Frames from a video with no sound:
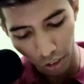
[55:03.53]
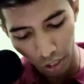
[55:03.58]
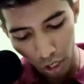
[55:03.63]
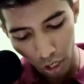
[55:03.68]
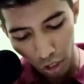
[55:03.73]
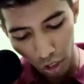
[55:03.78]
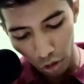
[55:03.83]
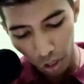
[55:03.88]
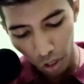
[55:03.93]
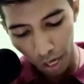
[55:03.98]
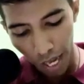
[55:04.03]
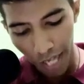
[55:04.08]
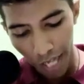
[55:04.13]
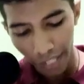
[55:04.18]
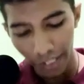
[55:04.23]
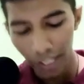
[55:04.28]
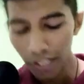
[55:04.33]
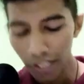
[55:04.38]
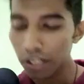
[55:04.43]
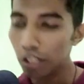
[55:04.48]
So like
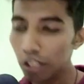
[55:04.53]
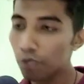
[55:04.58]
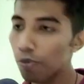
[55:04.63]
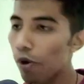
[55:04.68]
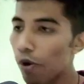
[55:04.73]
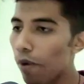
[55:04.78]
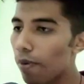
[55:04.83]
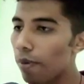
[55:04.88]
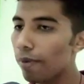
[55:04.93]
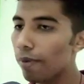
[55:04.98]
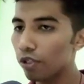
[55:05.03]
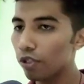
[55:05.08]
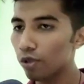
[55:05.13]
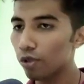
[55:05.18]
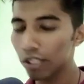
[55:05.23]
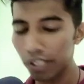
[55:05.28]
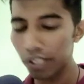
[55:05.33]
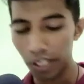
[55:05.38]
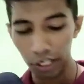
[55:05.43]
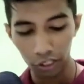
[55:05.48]
this problem actually
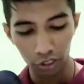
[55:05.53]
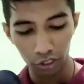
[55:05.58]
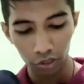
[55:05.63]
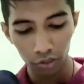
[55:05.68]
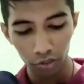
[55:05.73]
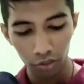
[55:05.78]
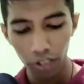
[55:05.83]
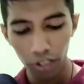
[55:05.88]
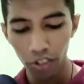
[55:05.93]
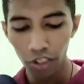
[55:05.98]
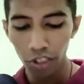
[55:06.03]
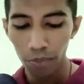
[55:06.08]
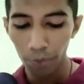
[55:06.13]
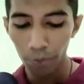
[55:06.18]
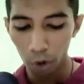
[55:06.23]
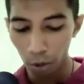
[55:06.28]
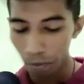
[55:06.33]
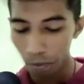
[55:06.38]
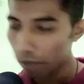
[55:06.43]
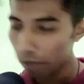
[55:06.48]
says, this is the
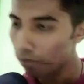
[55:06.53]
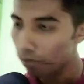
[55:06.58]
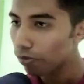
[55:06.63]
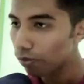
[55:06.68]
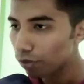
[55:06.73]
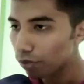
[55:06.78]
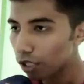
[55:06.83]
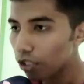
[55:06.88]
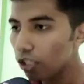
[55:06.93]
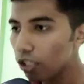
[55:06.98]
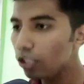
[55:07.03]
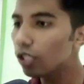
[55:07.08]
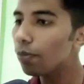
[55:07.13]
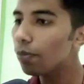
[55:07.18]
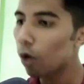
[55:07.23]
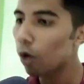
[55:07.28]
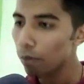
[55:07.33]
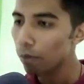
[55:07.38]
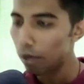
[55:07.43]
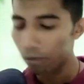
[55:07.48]
problem. This is the
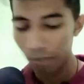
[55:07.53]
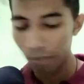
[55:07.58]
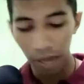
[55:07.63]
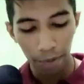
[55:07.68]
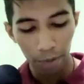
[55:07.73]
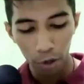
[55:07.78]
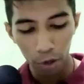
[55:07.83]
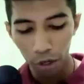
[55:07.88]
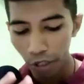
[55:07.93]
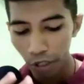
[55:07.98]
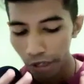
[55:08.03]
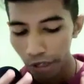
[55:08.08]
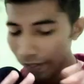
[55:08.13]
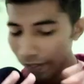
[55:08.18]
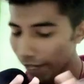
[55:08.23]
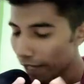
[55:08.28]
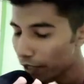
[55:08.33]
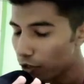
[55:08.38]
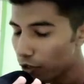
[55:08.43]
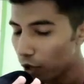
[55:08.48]
problem. I'm not giving any sort of